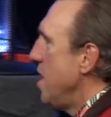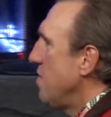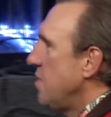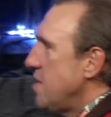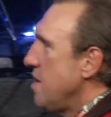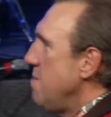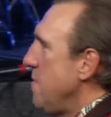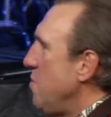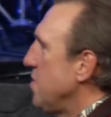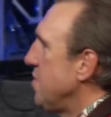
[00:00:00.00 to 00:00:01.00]
I said, Tell
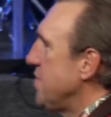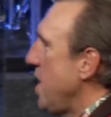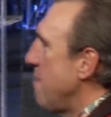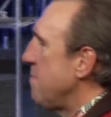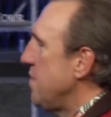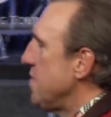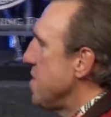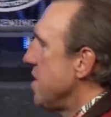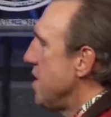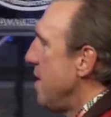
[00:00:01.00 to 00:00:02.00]
me what just happened.
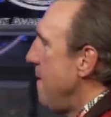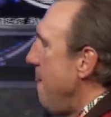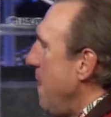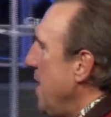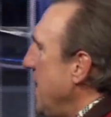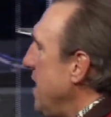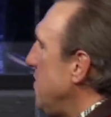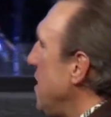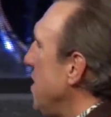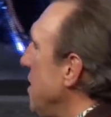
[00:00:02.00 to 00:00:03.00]
He said,